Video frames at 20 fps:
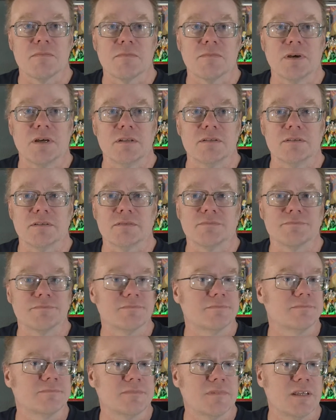But
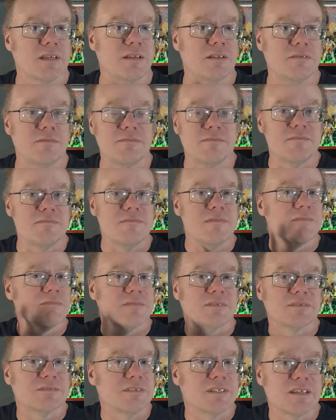he
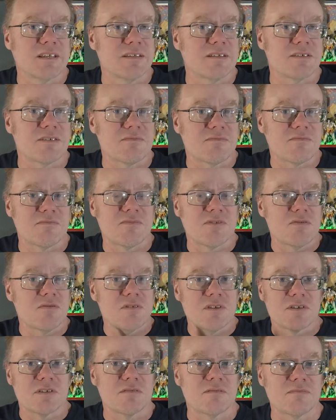gets through
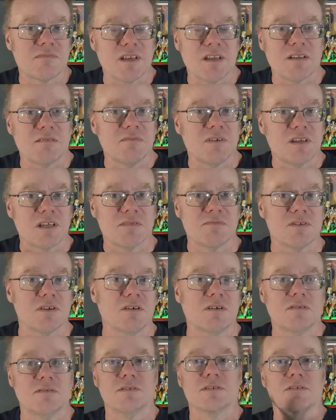this thing, becomes,
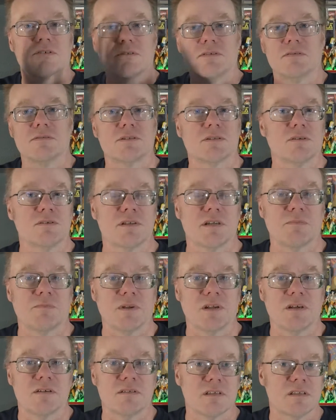oh, and Kroll shows
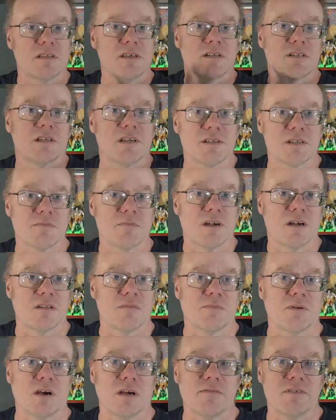up, you know, and then they chase him out of
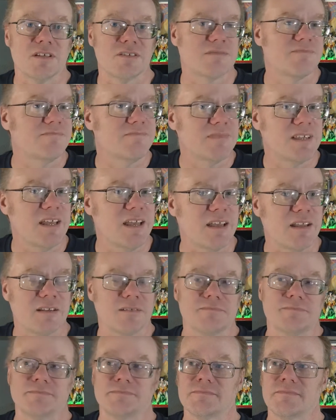the province. The
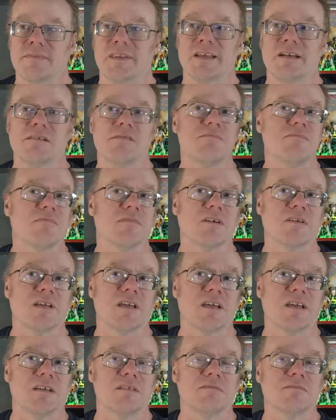end. Now,
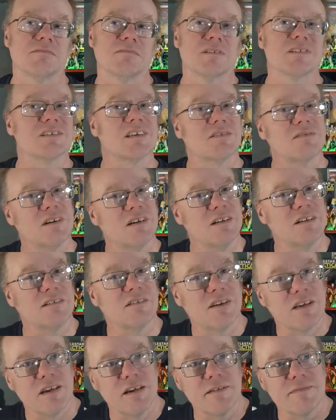okay, it's like, well,
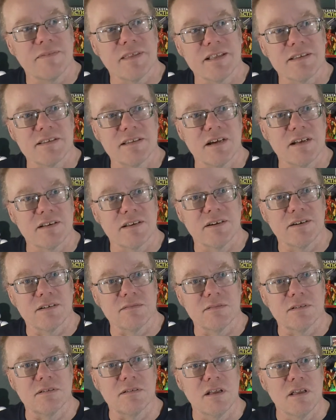okay, that's not
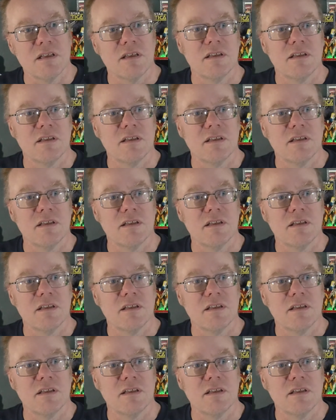terrible.